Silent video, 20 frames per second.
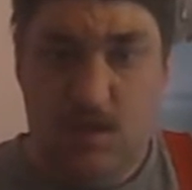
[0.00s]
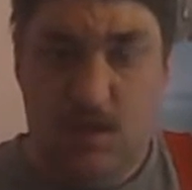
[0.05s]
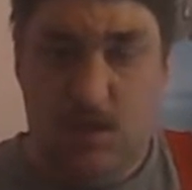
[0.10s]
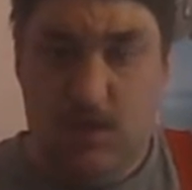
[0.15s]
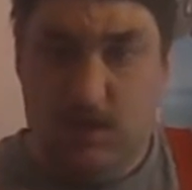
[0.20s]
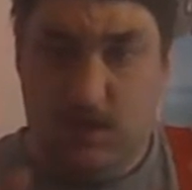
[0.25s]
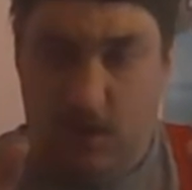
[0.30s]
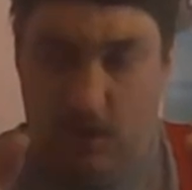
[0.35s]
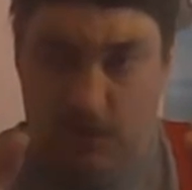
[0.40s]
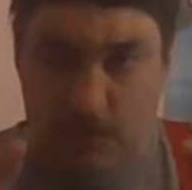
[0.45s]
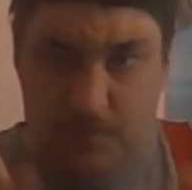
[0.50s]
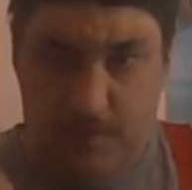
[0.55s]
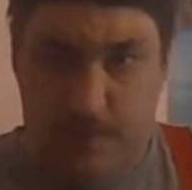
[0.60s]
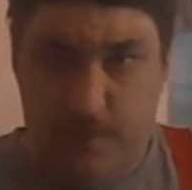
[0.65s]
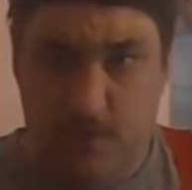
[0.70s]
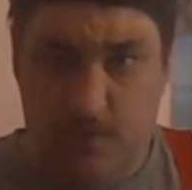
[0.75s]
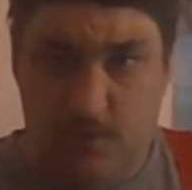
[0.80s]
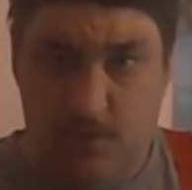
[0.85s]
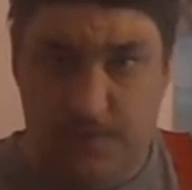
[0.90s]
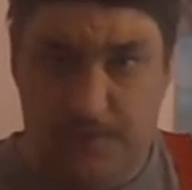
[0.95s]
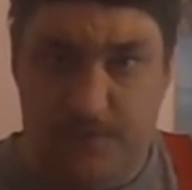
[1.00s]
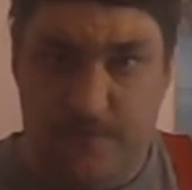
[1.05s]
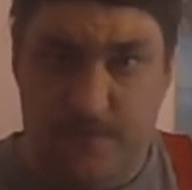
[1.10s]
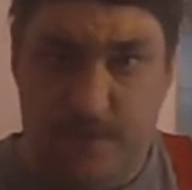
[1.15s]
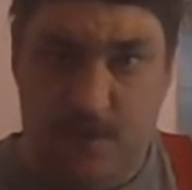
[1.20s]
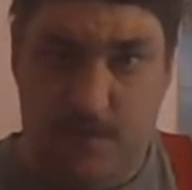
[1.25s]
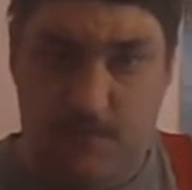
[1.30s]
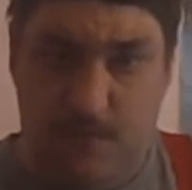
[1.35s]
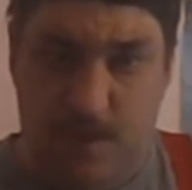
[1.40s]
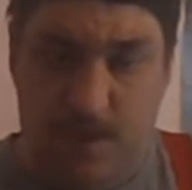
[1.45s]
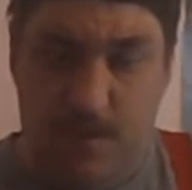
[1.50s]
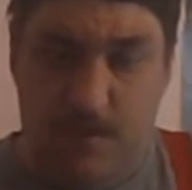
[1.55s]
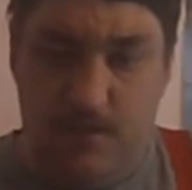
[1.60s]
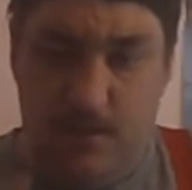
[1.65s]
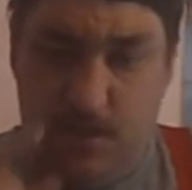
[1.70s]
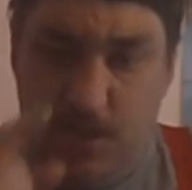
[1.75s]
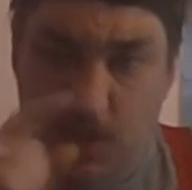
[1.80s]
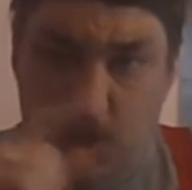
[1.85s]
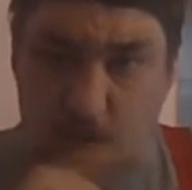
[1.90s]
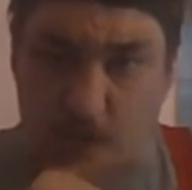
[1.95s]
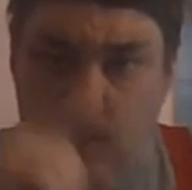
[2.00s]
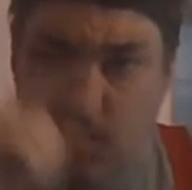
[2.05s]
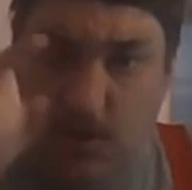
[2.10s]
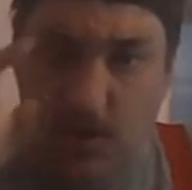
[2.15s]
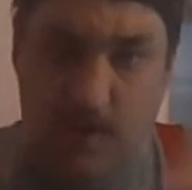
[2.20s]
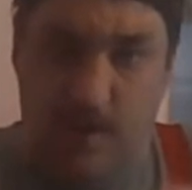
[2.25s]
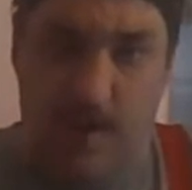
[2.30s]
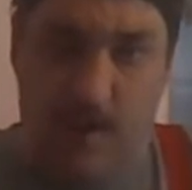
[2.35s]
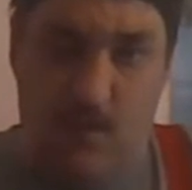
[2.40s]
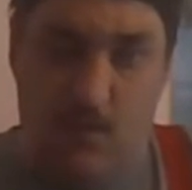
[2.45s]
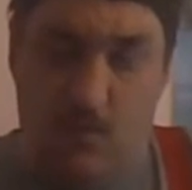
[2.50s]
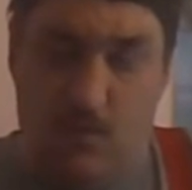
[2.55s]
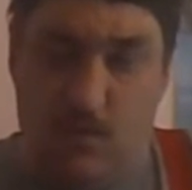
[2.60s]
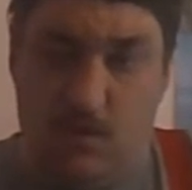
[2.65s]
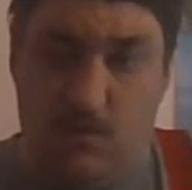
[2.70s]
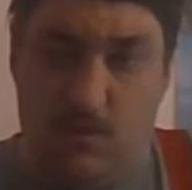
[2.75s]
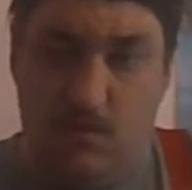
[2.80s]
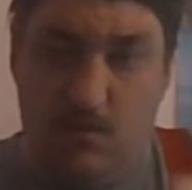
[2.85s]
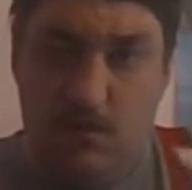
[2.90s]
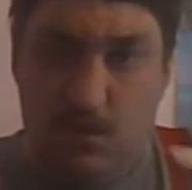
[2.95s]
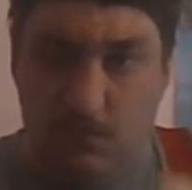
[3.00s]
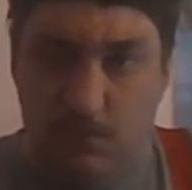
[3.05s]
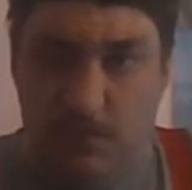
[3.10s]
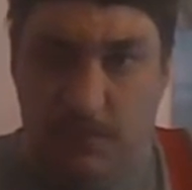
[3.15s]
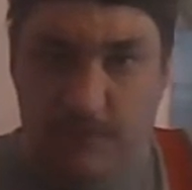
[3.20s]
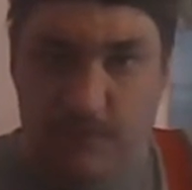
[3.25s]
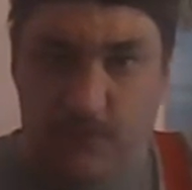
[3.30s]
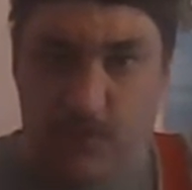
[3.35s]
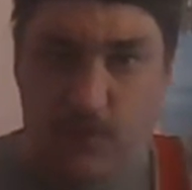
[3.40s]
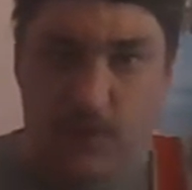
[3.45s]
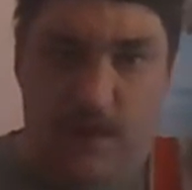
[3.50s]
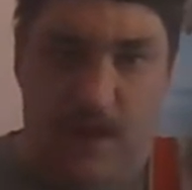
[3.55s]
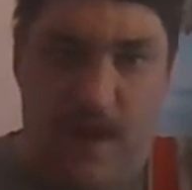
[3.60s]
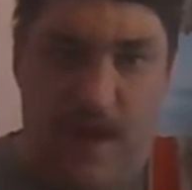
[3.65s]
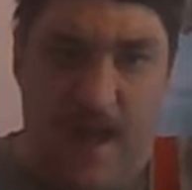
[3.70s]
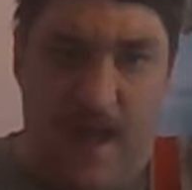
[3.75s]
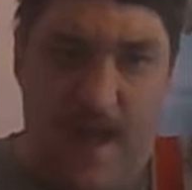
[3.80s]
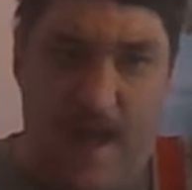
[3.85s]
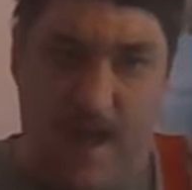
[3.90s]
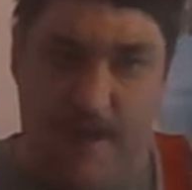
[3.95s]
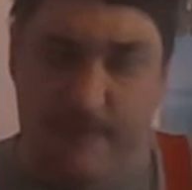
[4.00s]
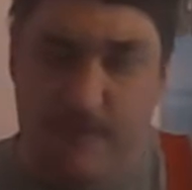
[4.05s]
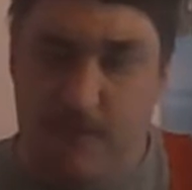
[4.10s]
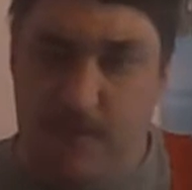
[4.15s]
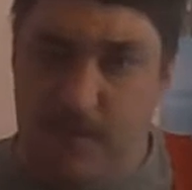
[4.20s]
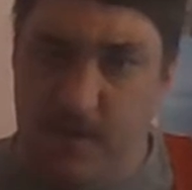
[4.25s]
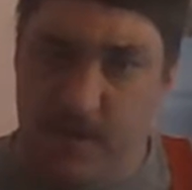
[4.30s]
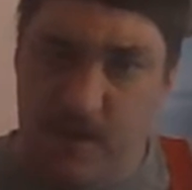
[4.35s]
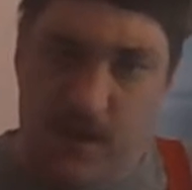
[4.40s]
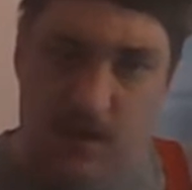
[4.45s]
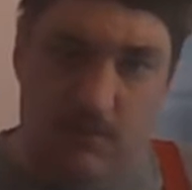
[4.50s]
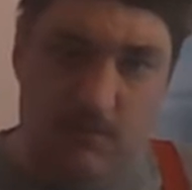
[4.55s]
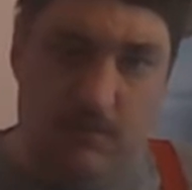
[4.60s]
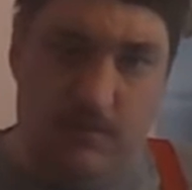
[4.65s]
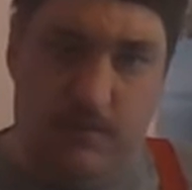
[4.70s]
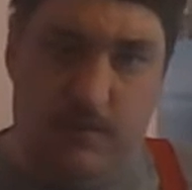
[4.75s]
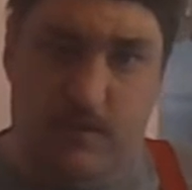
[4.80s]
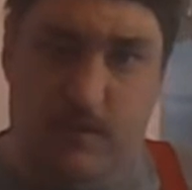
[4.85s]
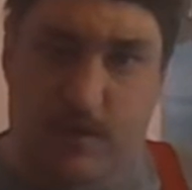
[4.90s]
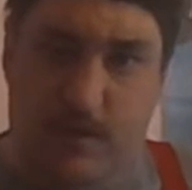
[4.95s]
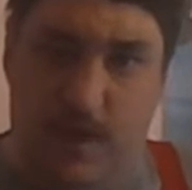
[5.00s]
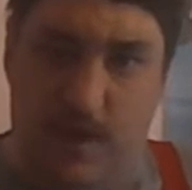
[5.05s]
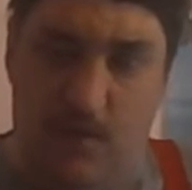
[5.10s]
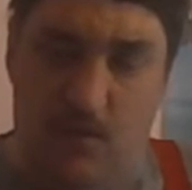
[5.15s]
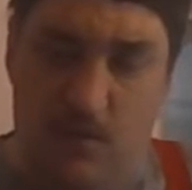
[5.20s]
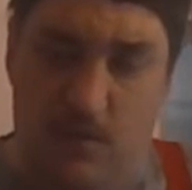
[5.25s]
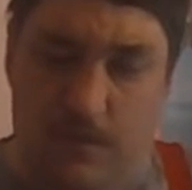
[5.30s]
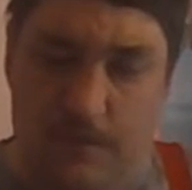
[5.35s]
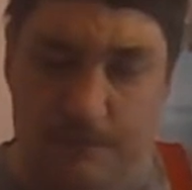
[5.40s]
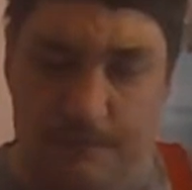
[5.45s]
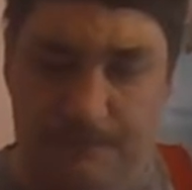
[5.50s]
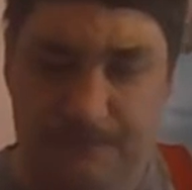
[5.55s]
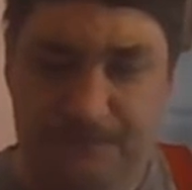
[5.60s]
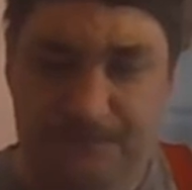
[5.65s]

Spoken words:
So pre-ordering meant that you could get one before everybody else could get one.